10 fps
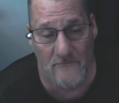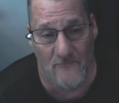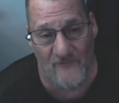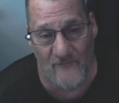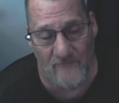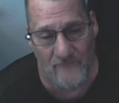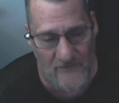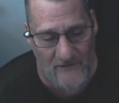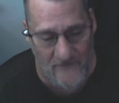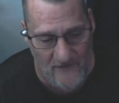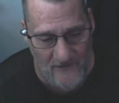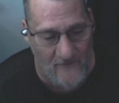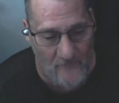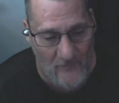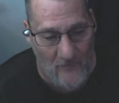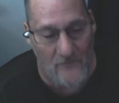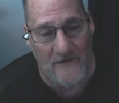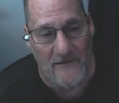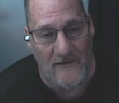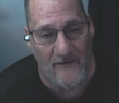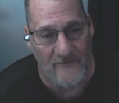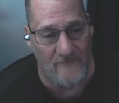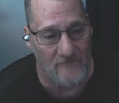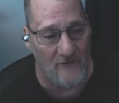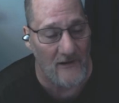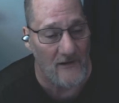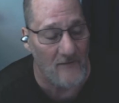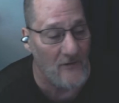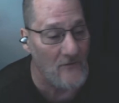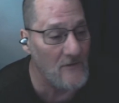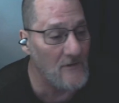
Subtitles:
Which would be another boat in the case of riding a boat.